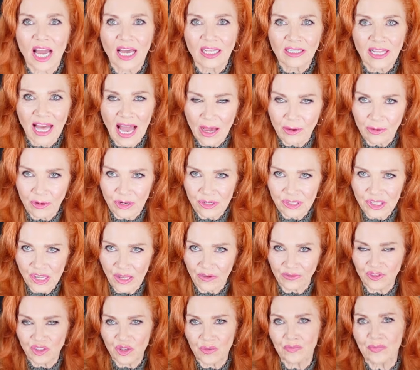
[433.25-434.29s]
allowed
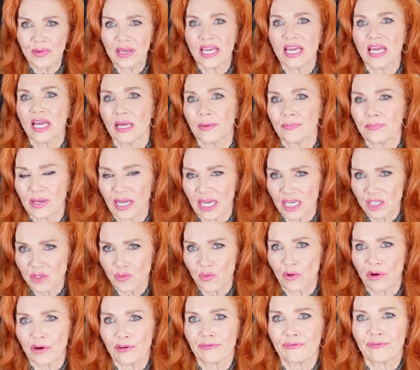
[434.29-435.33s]
ourselves to be in because
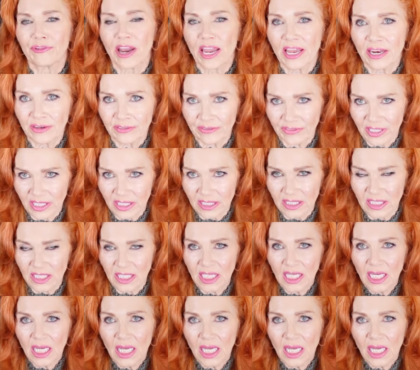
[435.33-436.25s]
we're afraid of it.